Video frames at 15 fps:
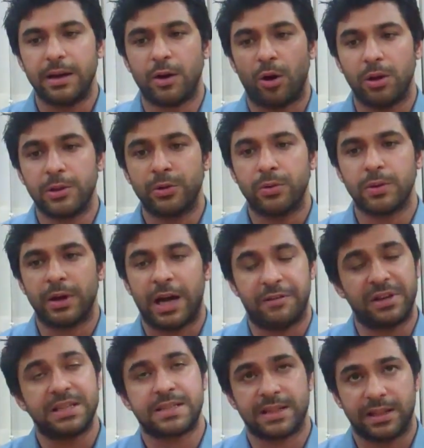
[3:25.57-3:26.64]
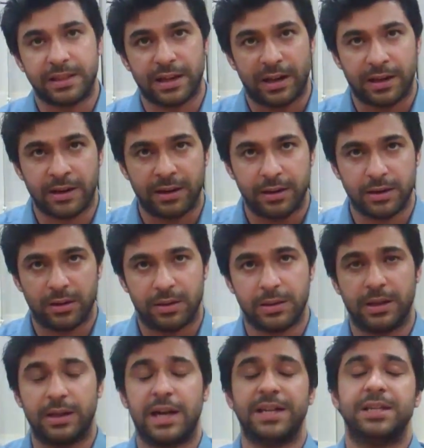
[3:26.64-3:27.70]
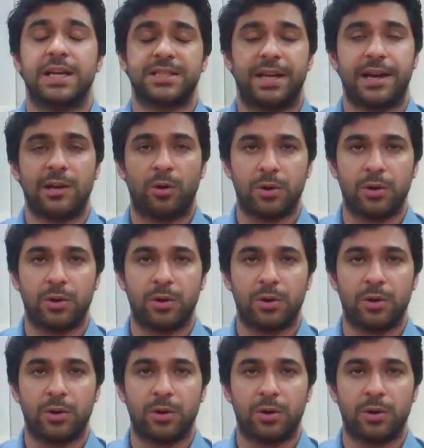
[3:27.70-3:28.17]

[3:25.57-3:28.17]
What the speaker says: Although, having said that, Agile